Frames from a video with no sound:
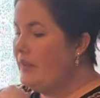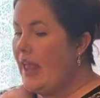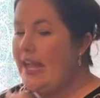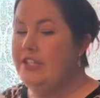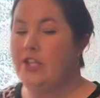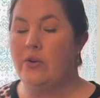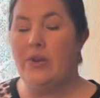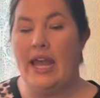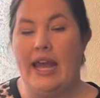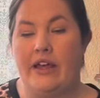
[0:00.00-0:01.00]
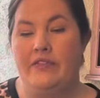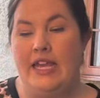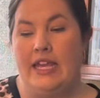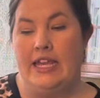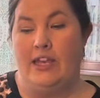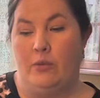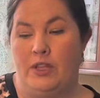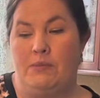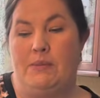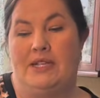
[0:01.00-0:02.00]
I don't have it
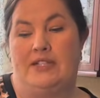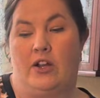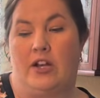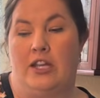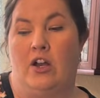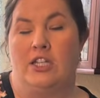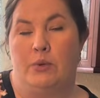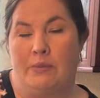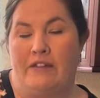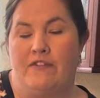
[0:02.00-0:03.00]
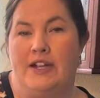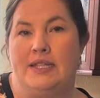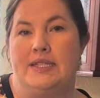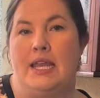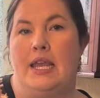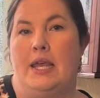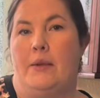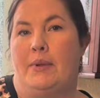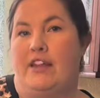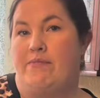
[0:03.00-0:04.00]
with me because it's already gone to one of my friends,
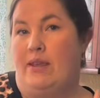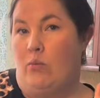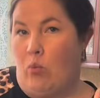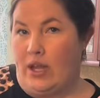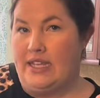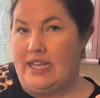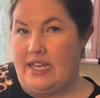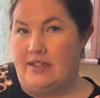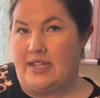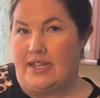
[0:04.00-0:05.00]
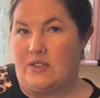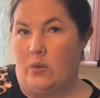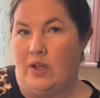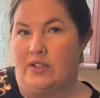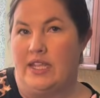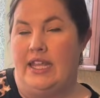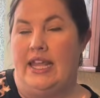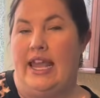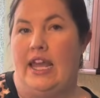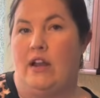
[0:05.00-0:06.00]
but I've made one king size quilt,
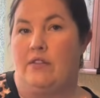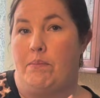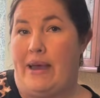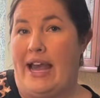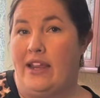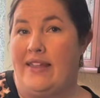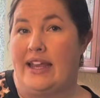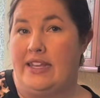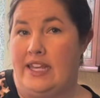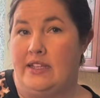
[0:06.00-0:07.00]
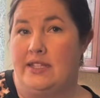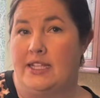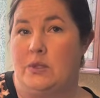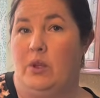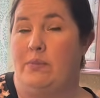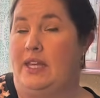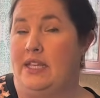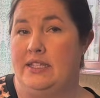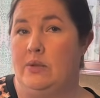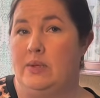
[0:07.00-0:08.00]
and on the back of that king size quilt,
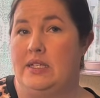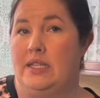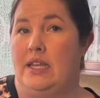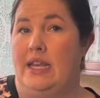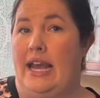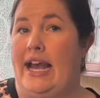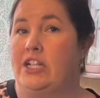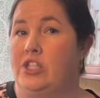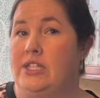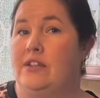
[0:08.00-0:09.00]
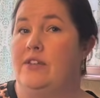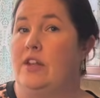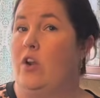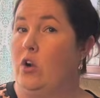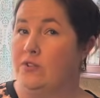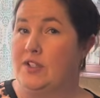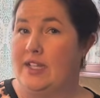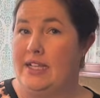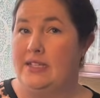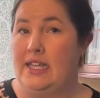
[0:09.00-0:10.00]
because it was actually even an
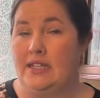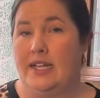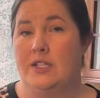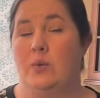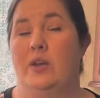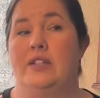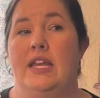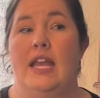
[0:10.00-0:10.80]
oversized king size quilt,